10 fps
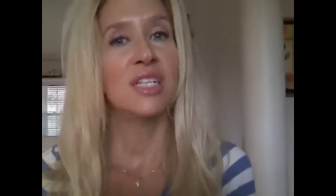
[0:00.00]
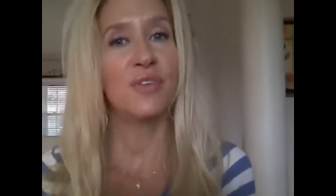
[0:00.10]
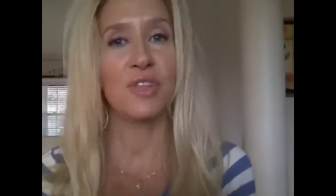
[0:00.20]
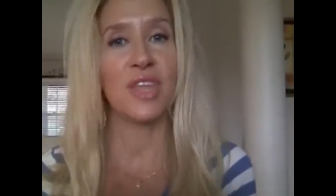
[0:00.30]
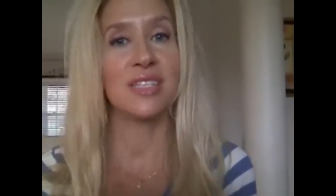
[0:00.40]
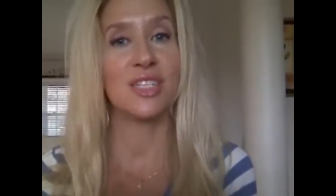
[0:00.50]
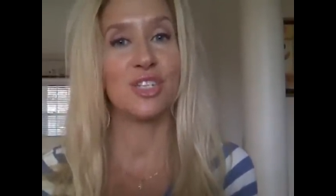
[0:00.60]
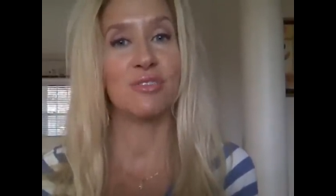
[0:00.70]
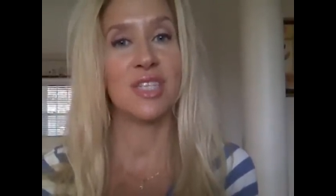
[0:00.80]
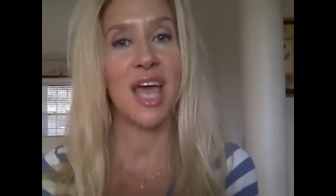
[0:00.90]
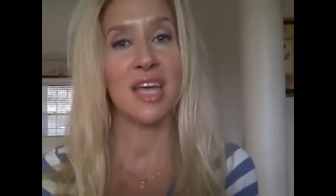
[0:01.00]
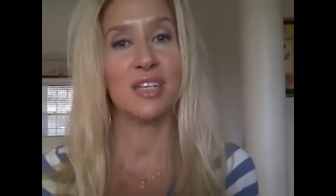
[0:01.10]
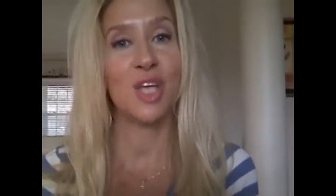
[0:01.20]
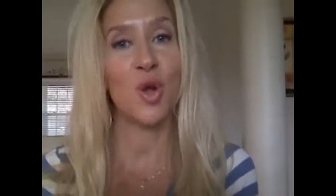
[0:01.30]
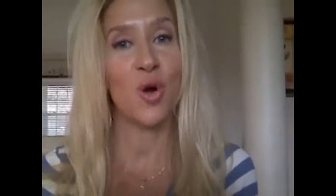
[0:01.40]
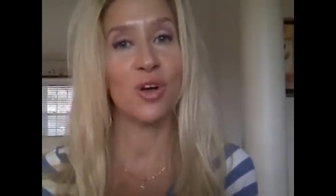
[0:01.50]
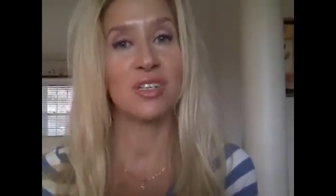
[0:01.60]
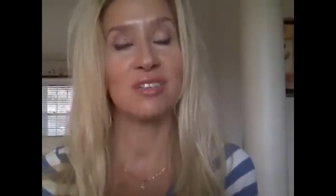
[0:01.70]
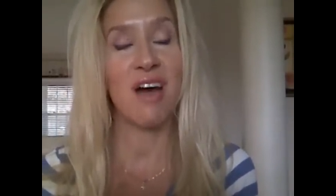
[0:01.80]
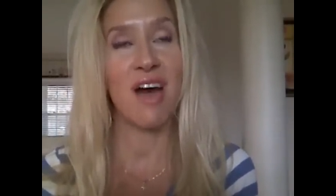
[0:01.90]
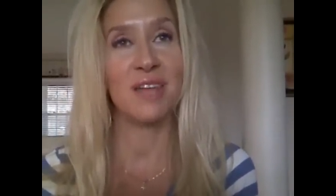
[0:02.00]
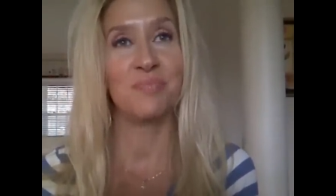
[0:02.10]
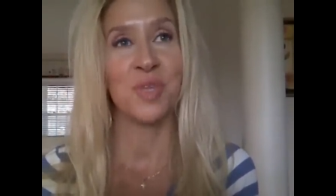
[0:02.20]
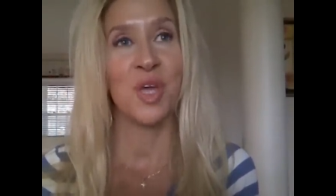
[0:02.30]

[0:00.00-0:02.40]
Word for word: different things that you say, it's so hard to not